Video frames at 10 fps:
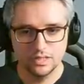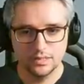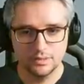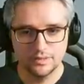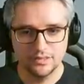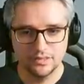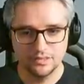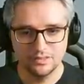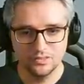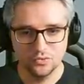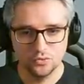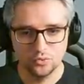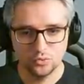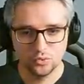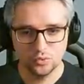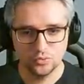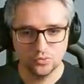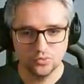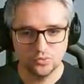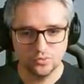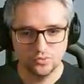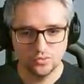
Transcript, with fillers: Damn it. So close.